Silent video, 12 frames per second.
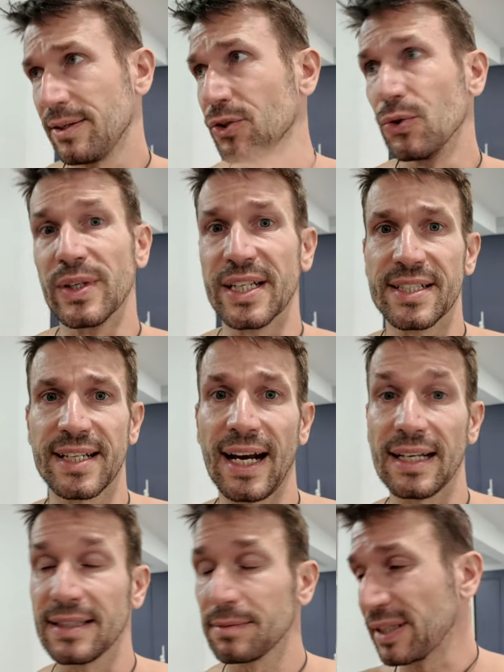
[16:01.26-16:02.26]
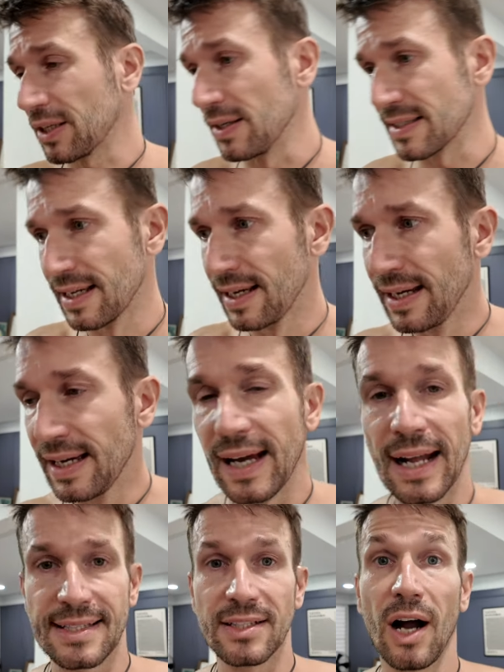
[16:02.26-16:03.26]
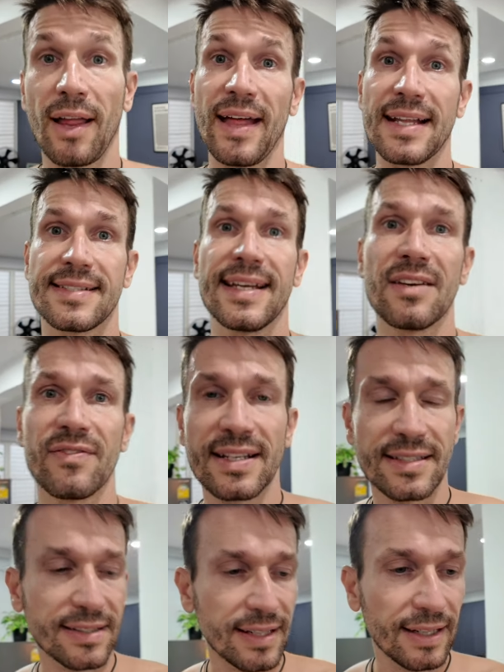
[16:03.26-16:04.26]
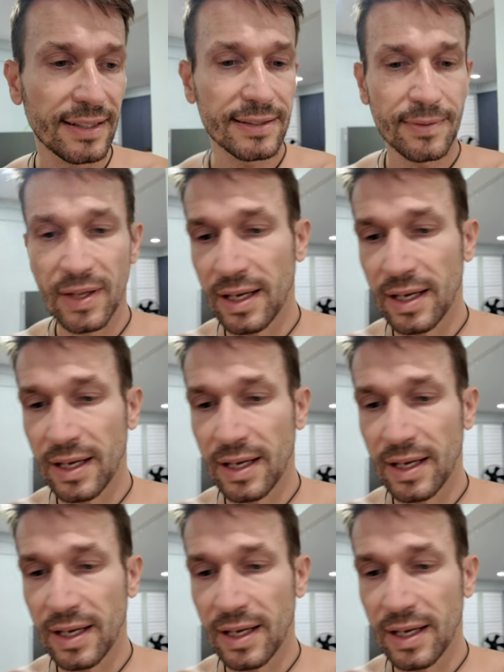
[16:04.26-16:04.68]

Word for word: you do it in Thailand, because it's not that safe as in Thailand.